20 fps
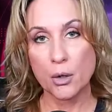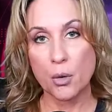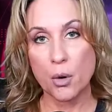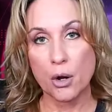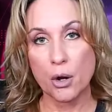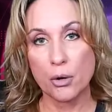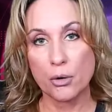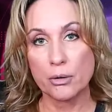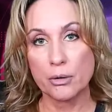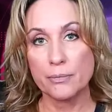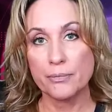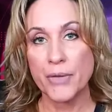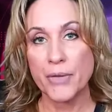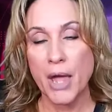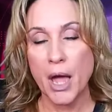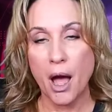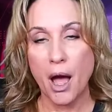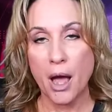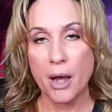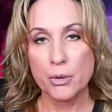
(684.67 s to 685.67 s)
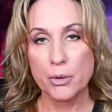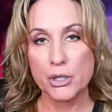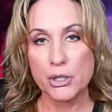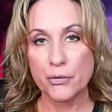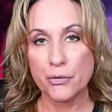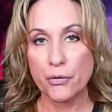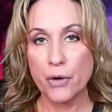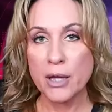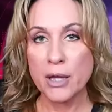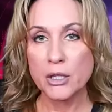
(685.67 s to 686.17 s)
quote, I was
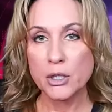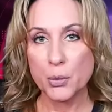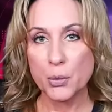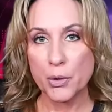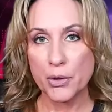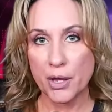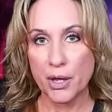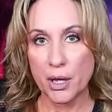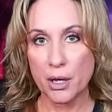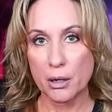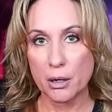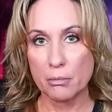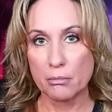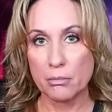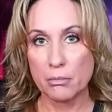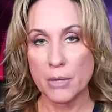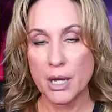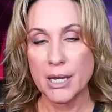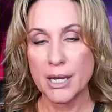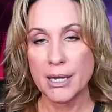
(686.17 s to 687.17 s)
friends with him.